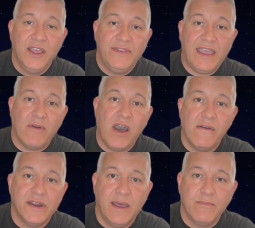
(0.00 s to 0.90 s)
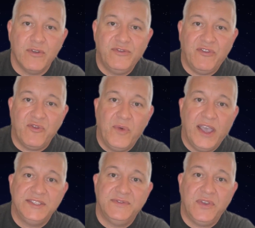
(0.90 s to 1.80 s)
There are a number of different
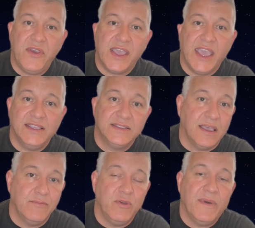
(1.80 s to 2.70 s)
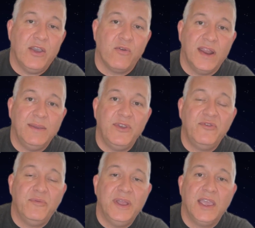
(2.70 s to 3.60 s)
ways of doing it. Some you may already be
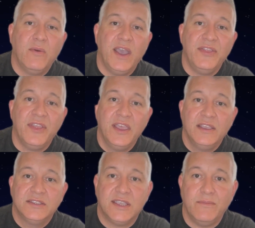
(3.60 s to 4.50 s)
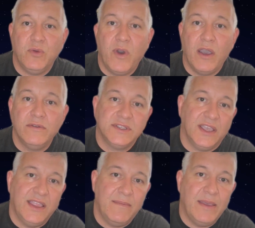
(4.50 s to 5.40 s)
familiar with, some you won't,
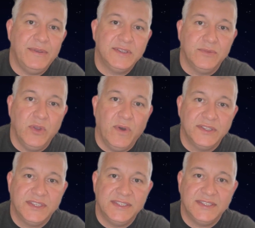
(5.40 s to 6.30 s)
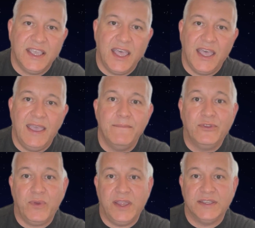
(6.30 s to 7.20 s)
and there may be some nuances in
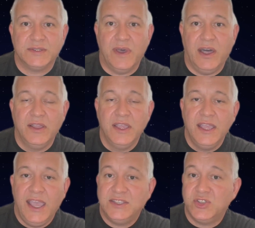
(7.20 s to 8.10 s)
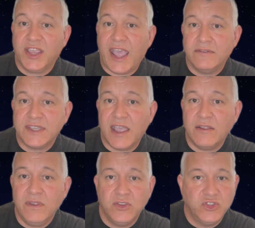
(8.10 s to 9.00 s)
between as well. It's not a
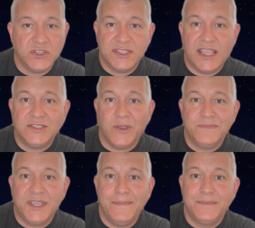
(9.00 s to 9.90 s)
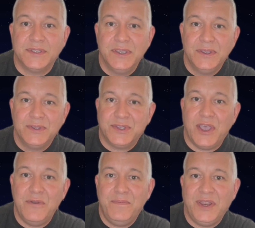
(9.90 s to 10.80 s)
countdown, just 10 top tips.
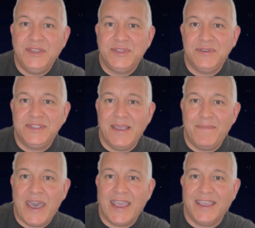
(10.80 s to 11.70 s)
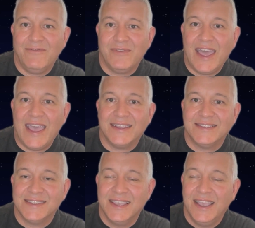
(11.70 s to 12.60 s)
So please do sit back,
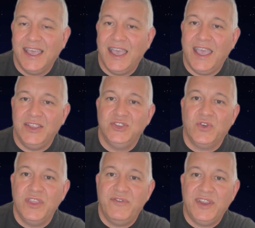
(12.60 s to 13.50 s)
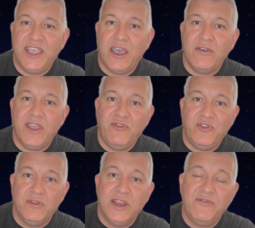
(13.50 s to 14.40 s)
relax, enjoy the video. If
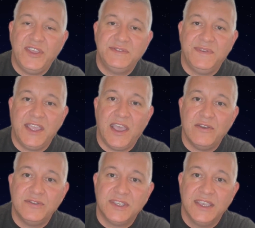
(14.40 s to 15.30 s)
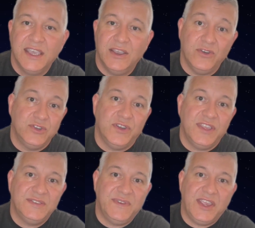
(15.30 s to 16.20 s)
you love these videos or enjoy
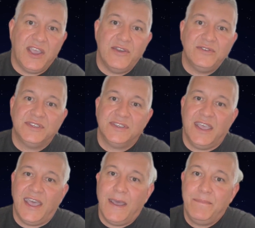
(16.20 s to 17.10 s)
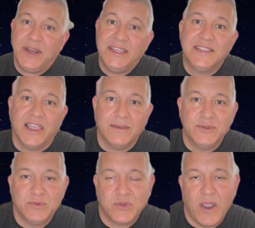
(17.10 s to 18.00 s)
these videos, please like and
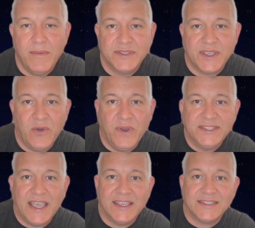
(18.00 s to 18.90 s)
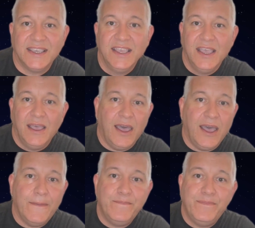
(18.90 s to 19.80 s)
subscribe as I always ask.
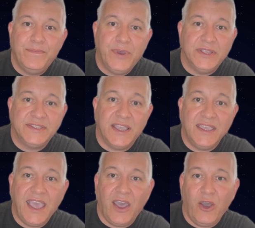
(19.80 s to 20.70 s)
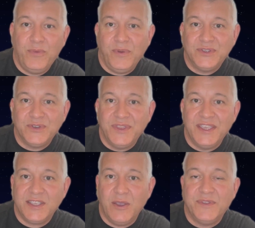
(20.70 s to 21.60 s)
Yeah, hope you enjoy
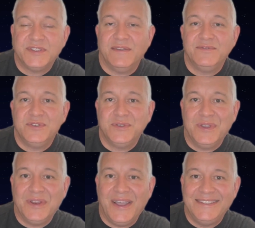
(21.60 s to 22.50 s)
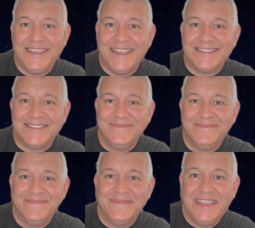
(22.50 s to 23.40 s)
this. Hope this gives you some good ideas.
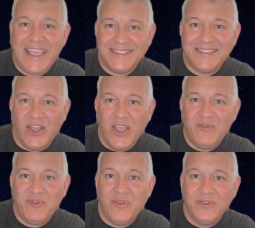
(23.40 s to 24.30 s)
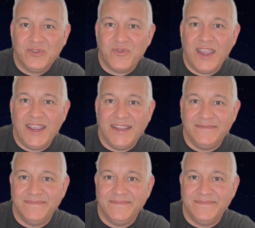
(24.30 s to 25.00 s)
Let's dive straight in.